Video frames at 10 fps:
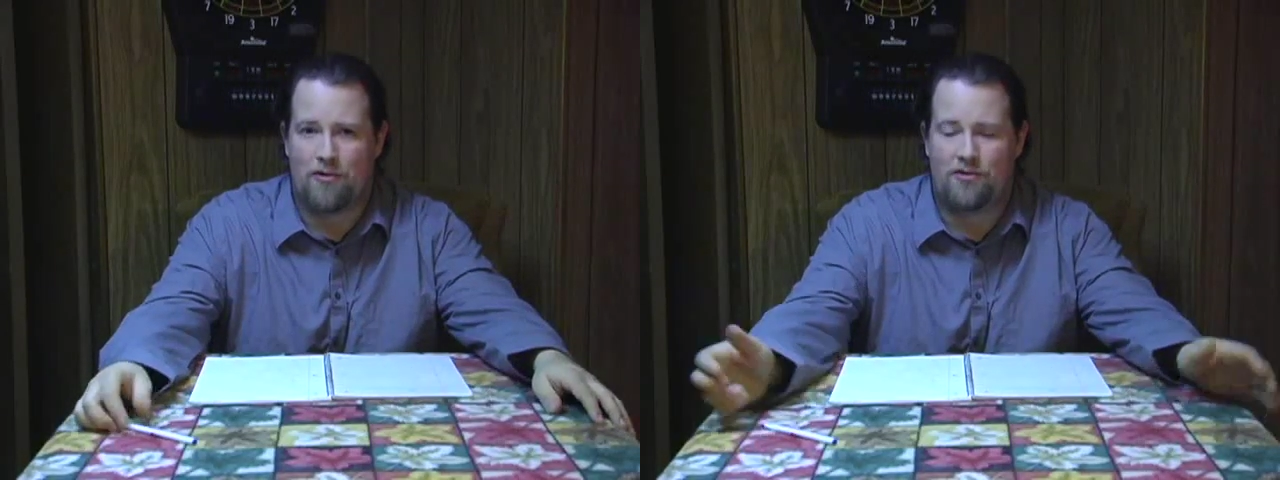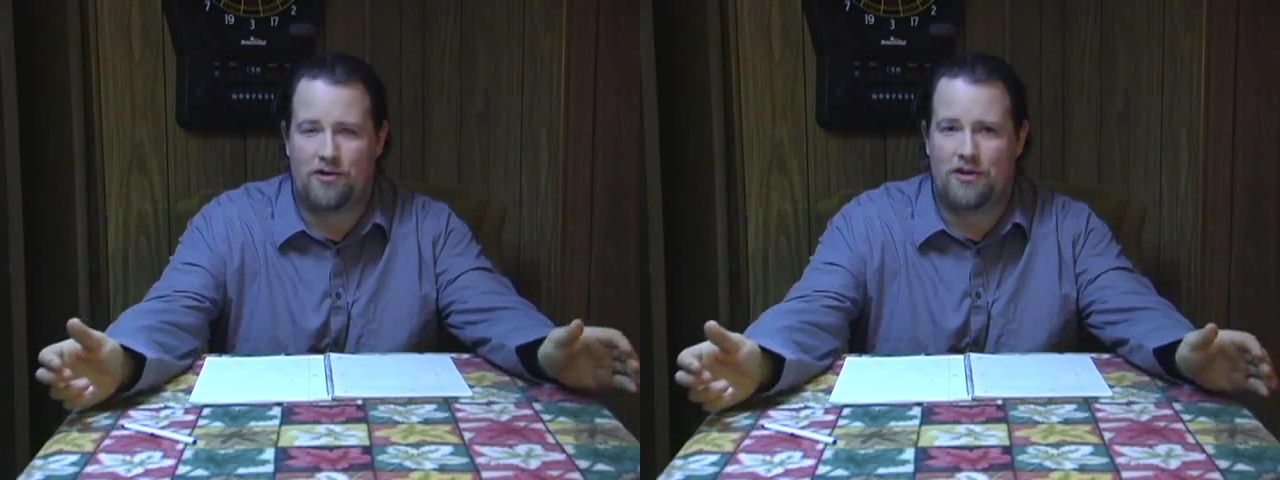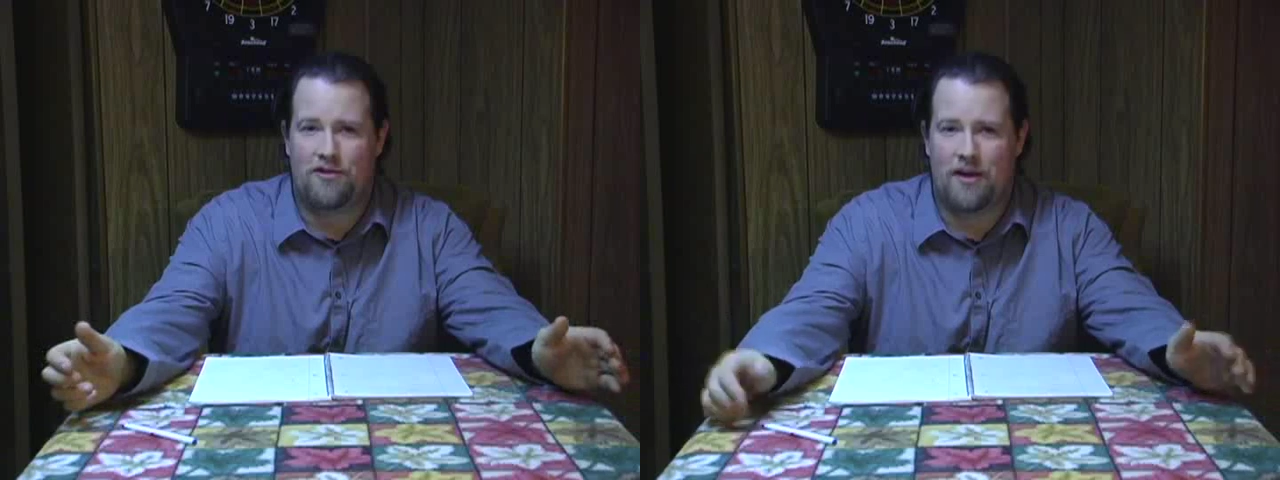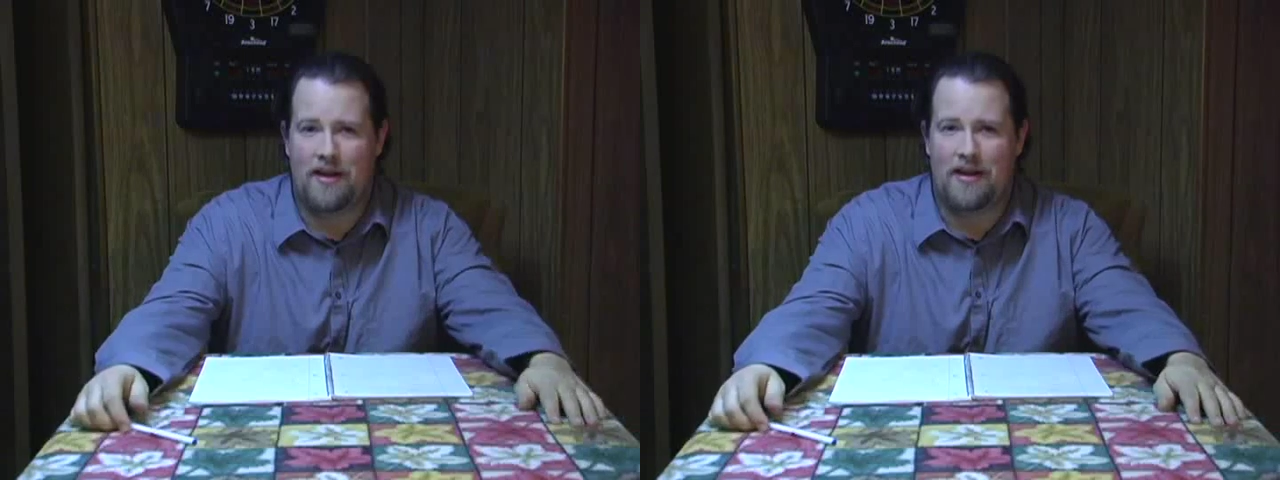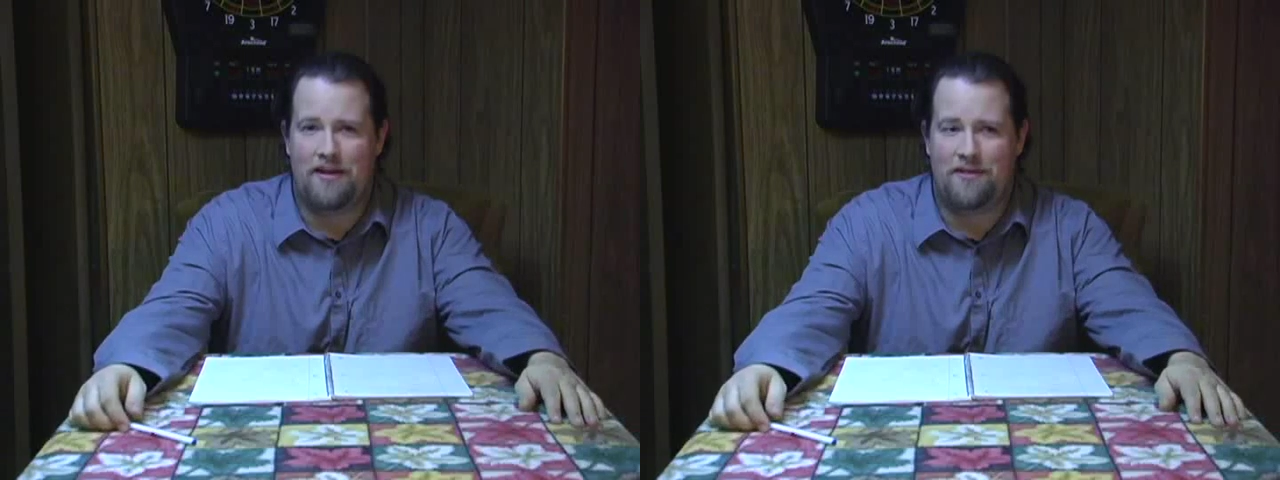We're still going to try
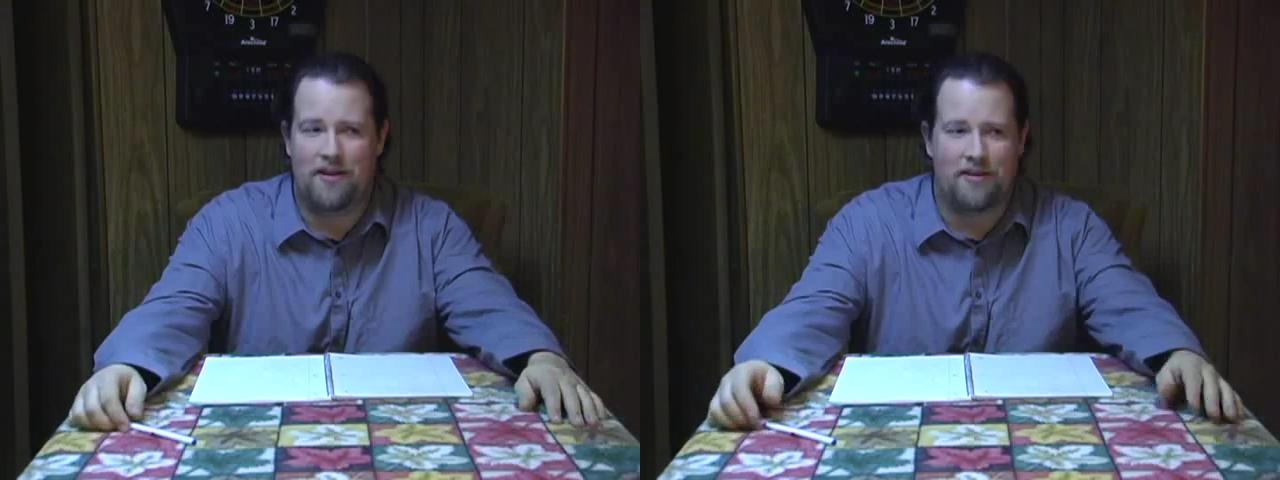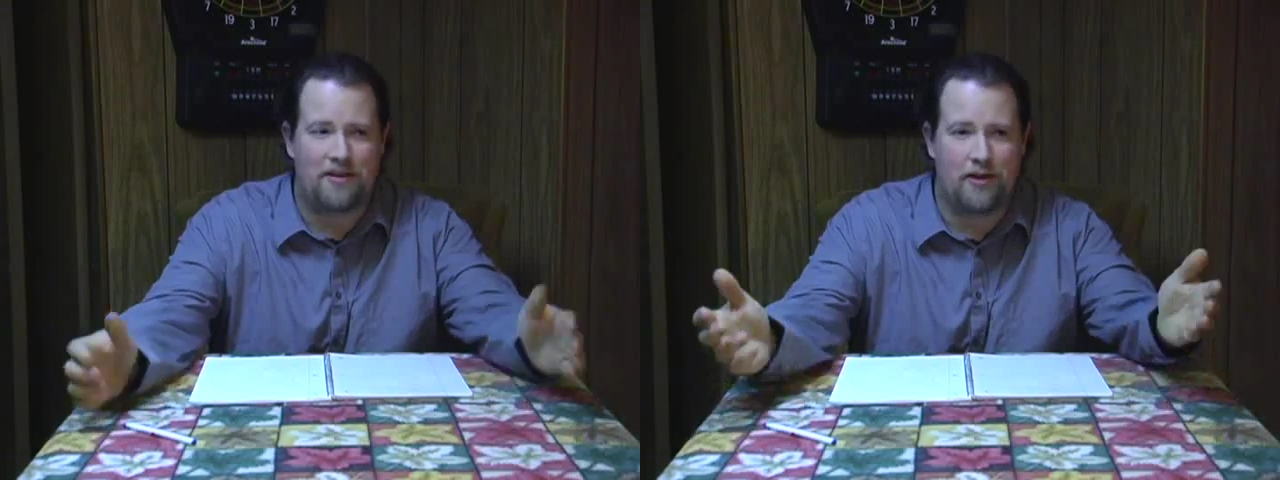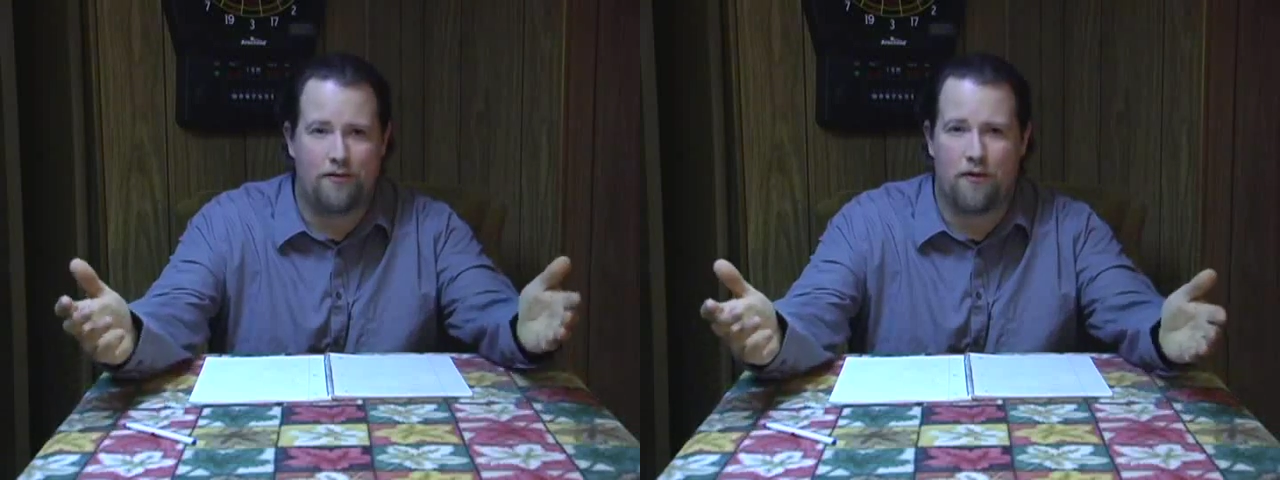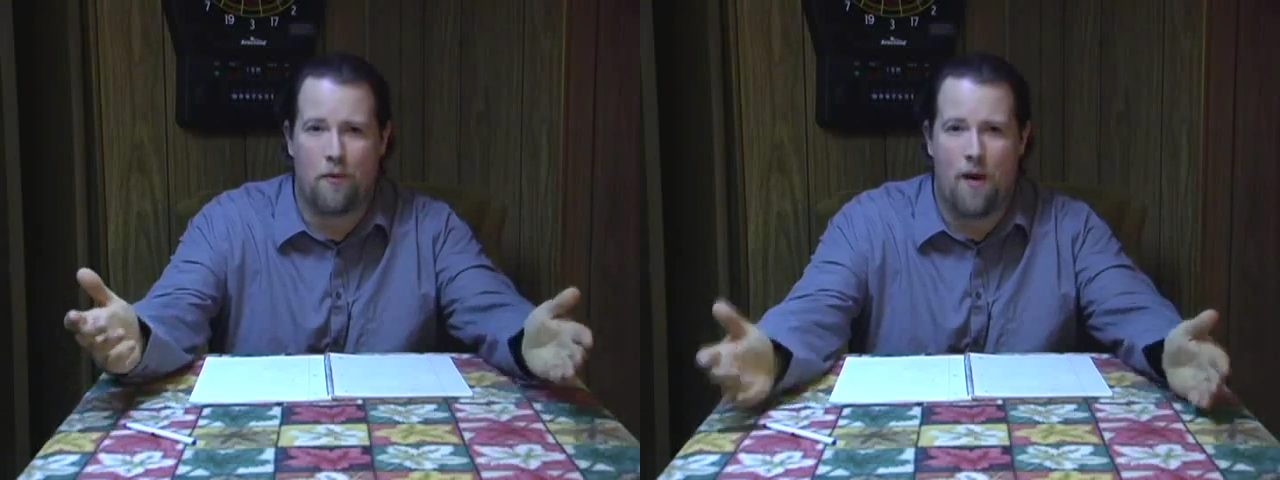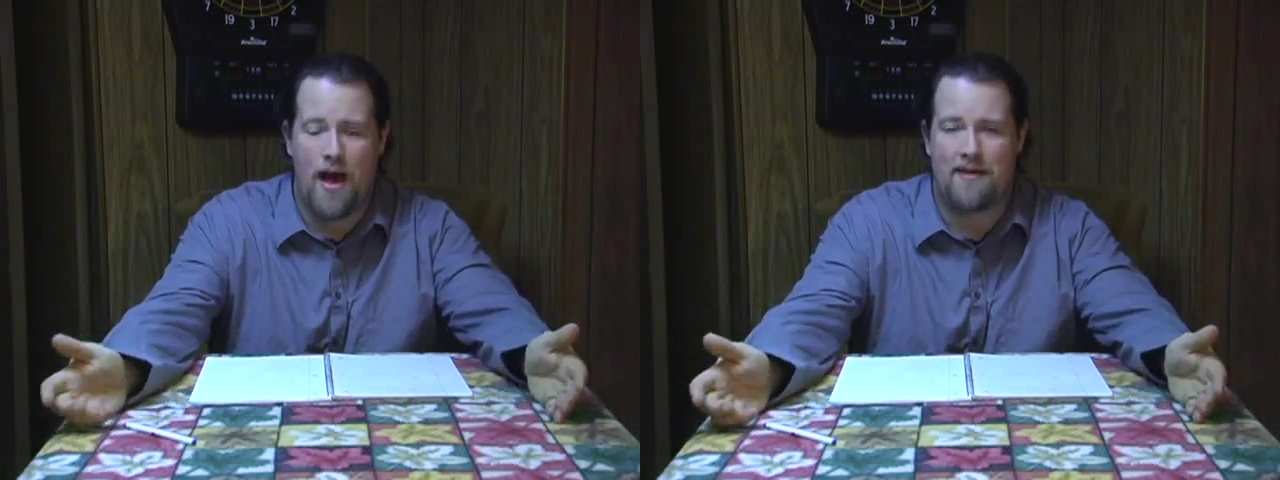to get a deal. A deal for
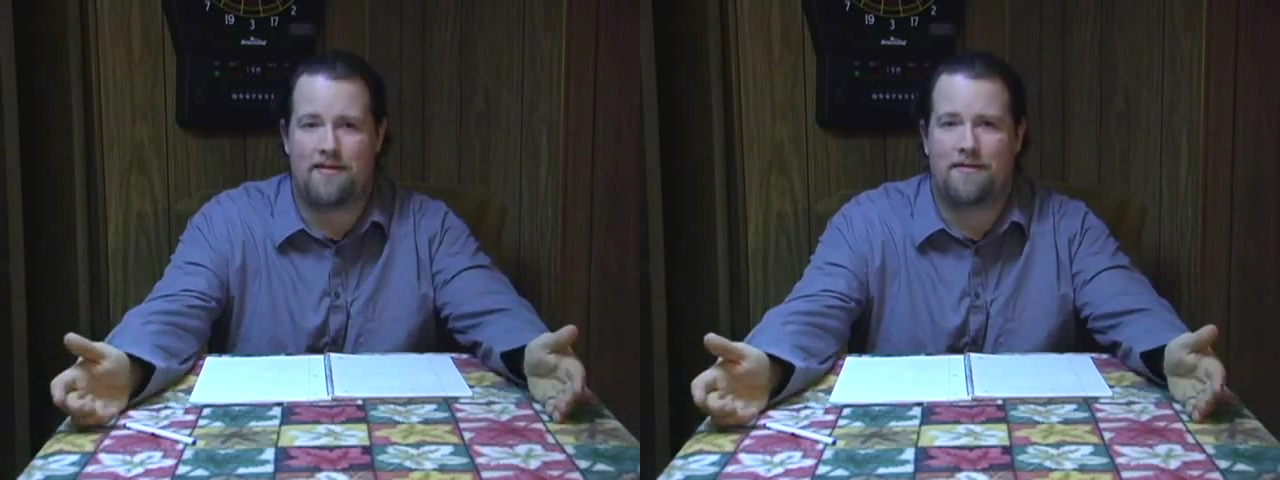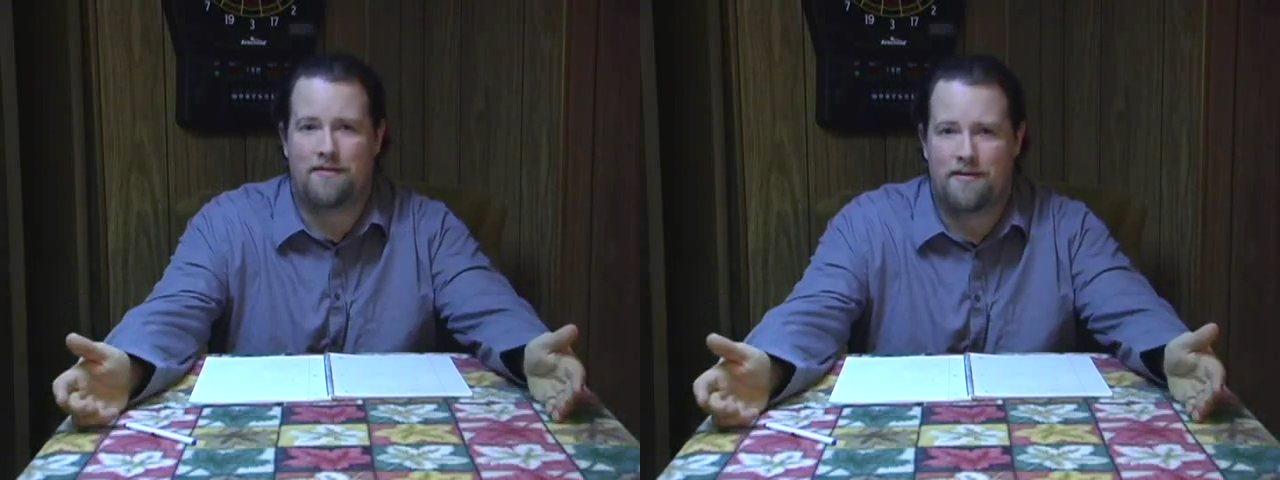what?